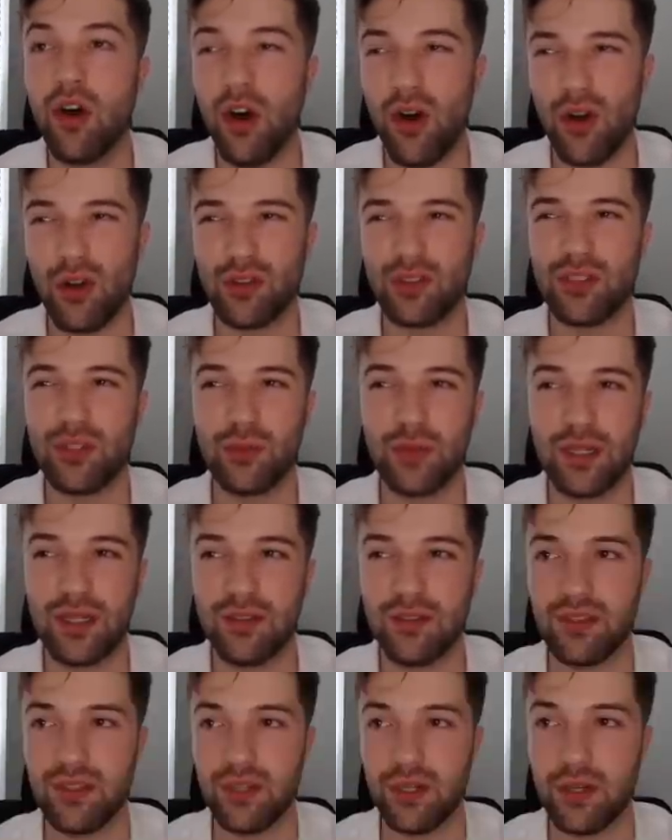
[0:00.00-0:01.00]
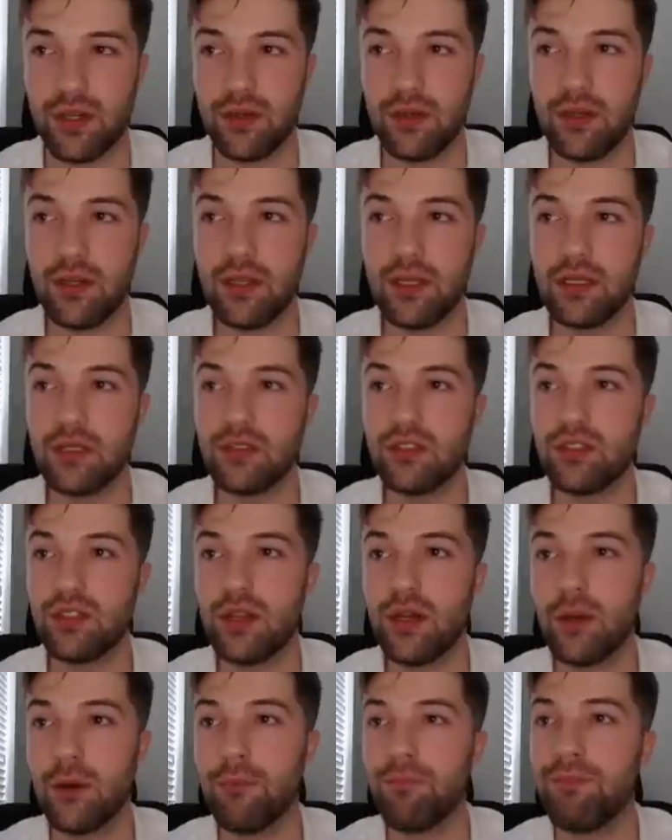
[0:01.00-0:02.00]
also a concern.
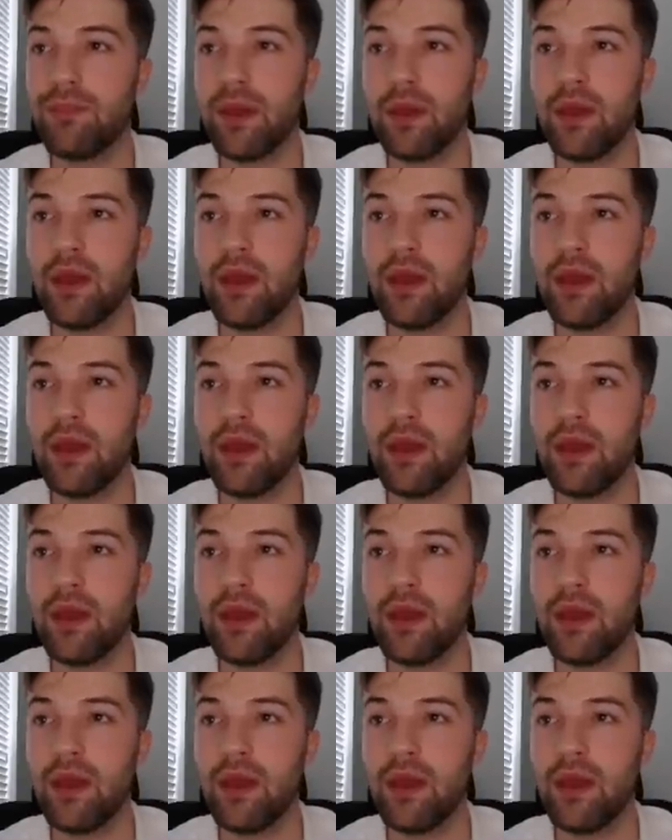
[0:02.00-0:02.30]
So